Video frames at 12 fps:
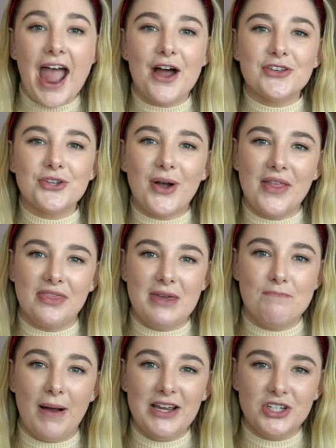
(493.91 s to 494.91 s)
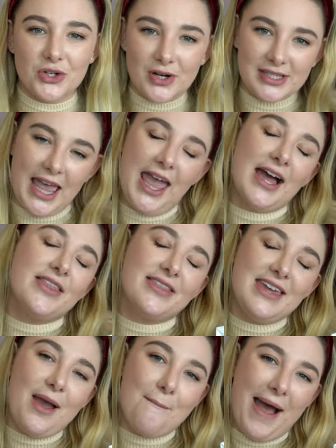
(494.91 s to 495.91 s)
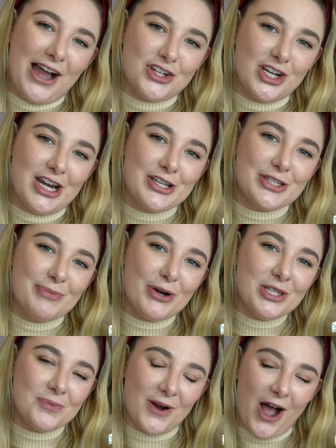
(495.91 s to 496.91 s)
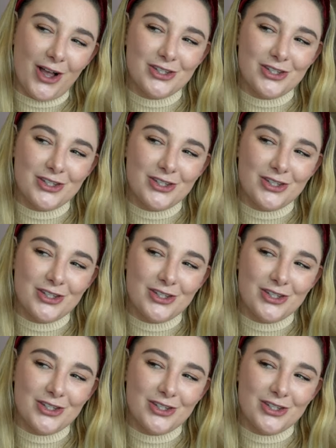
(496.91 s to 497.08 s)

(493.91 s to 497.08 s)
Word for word: I also got the bike shorts and the matching sports bra,